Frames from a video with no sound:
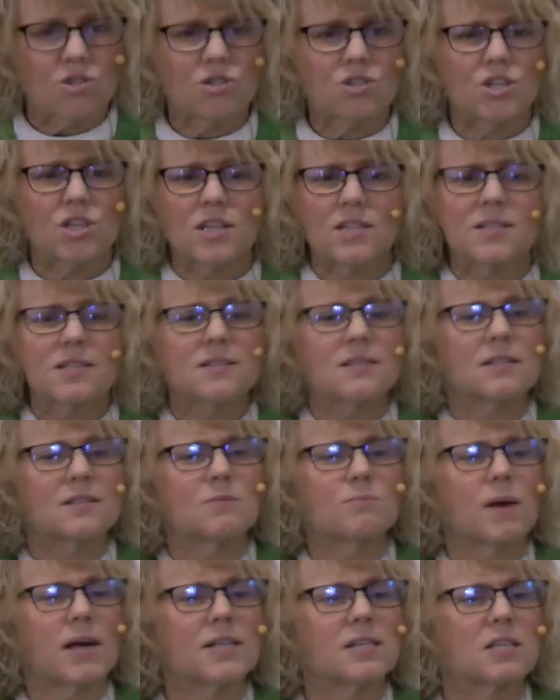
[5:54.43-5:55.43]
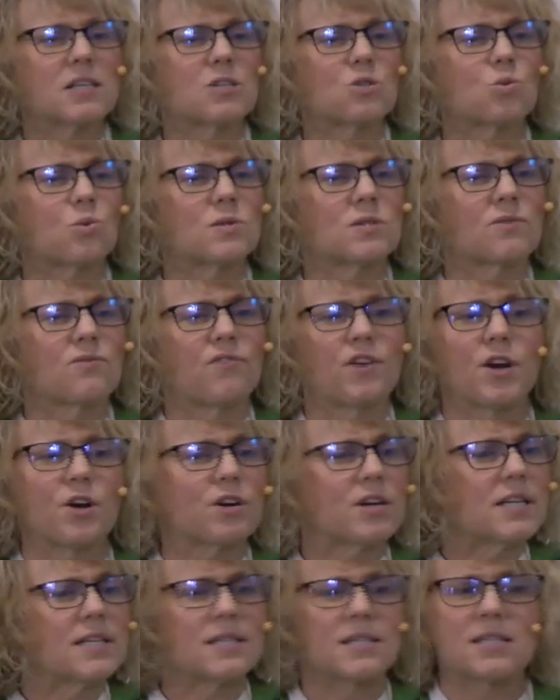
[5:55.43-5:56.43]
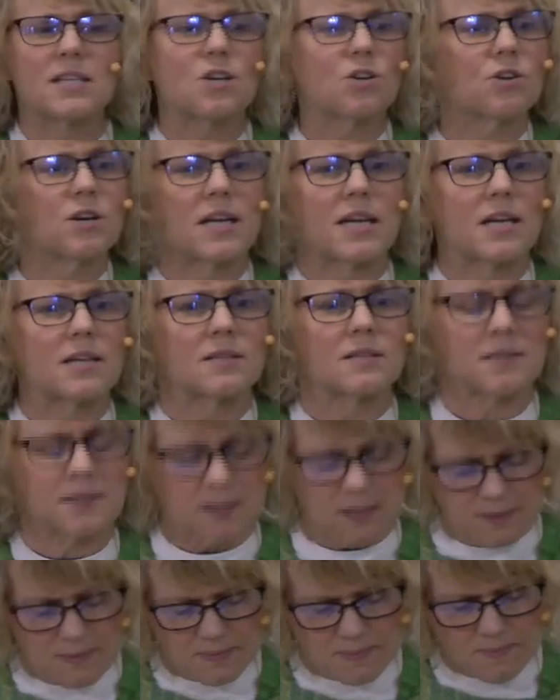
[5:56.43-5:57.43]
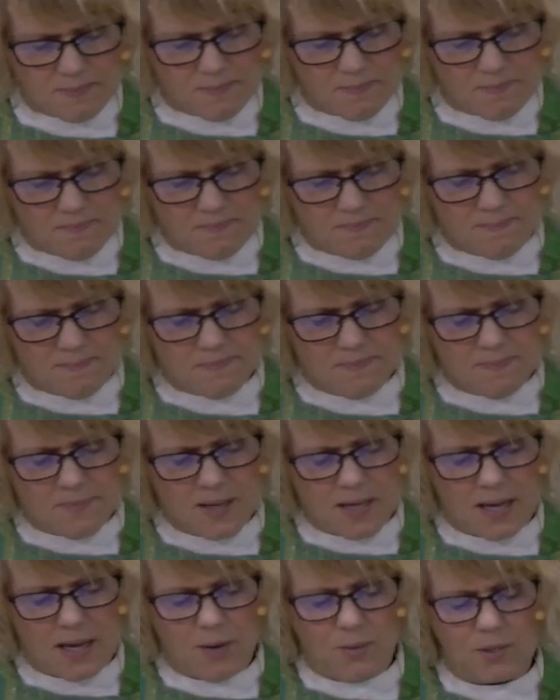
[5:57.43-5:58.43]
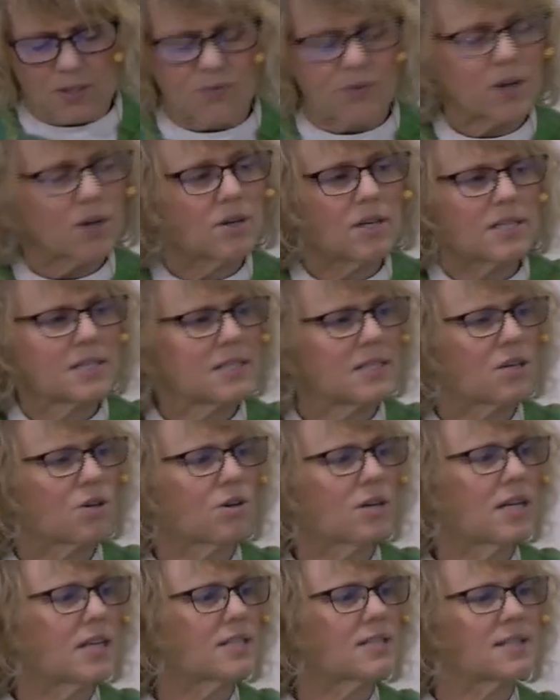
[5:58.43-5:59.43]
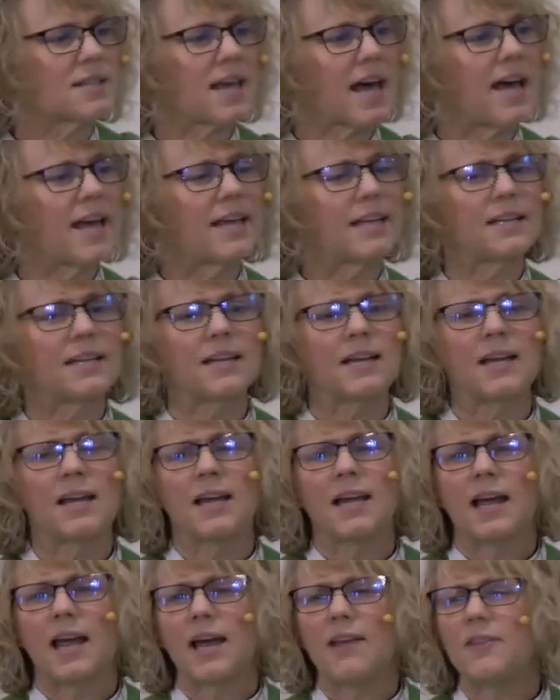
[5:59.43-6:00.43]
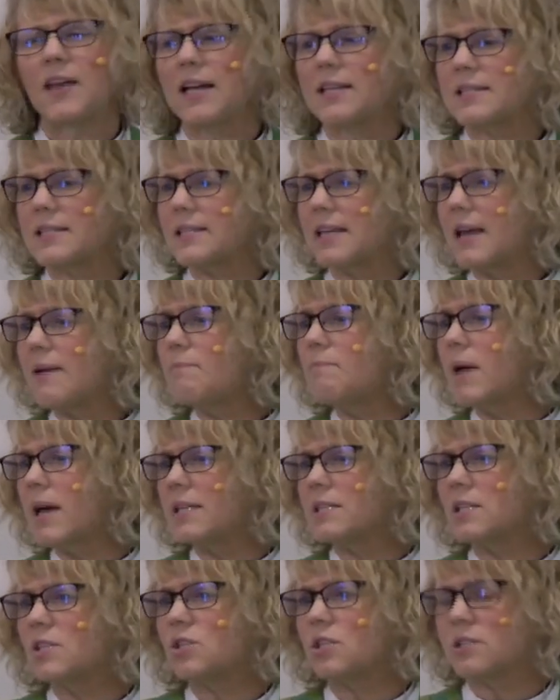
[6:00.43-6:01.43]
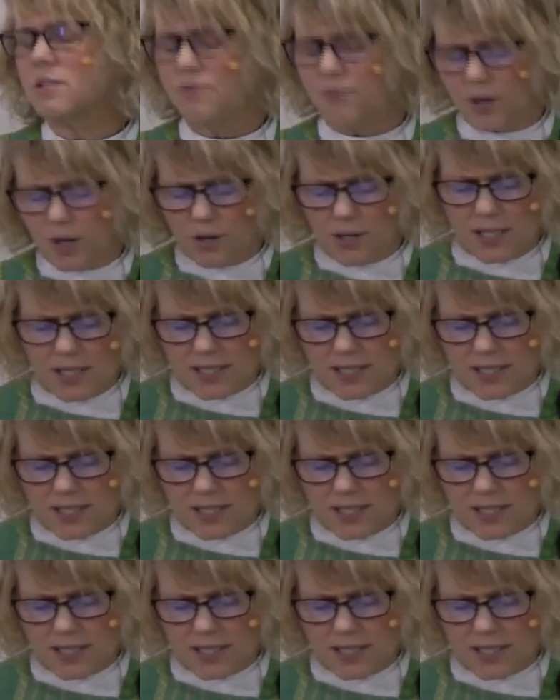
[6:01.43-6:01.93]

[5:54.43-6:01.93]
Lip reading: Jesus' message was very serious. It was very serious then, and that same message is very